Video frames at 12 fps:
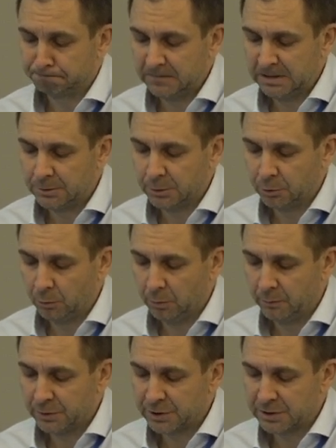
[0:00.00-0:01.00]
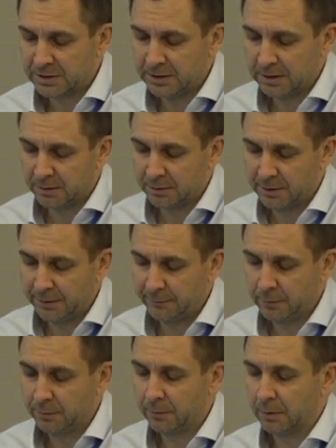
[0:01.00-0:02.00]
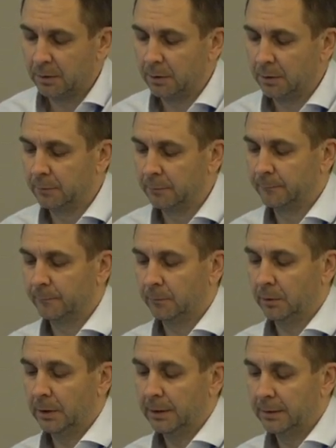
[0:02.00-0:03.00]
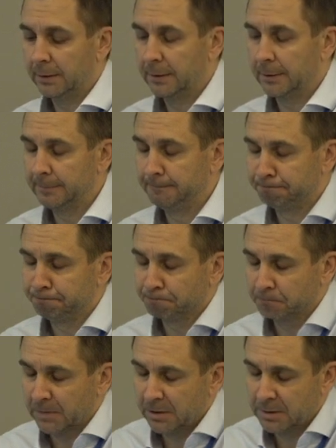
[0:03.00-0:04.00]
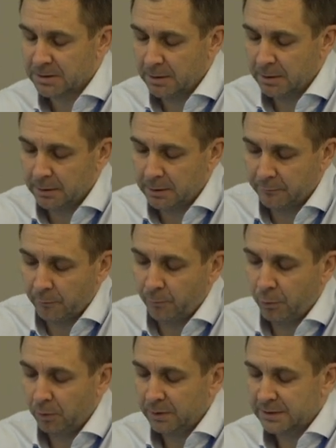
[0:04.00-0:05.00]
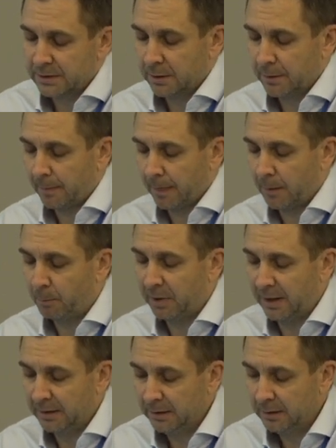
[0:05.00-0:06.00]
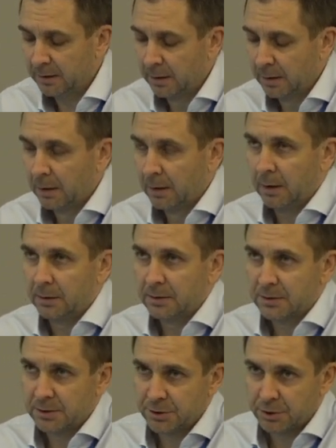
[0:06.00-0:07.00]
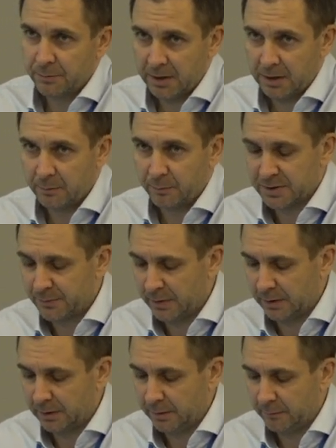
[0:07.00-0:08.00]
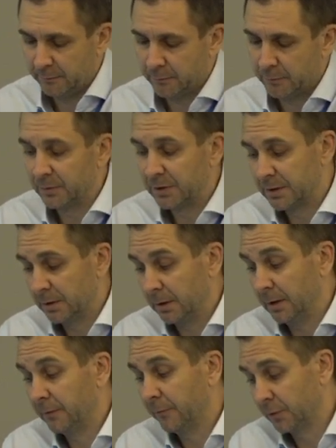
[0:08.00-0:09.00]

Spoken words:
is a tool which is data driven and it is created for policy planning and decision making perspective and for